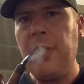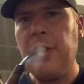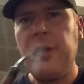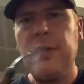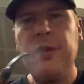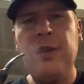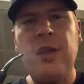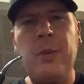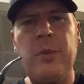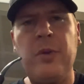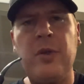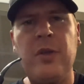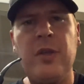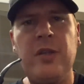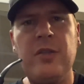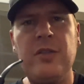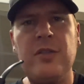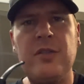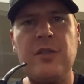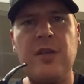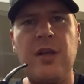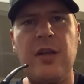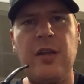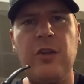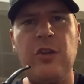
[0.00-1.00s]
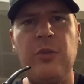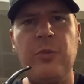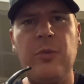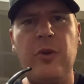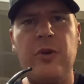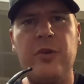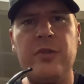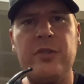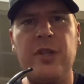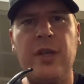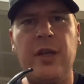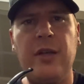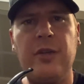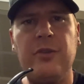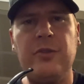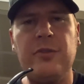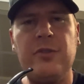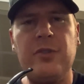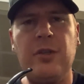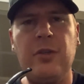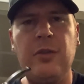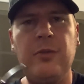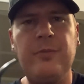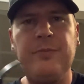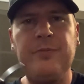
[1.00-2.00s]
Neighbor kid just got a new motorcycle,
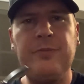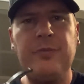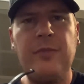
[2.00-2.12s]
so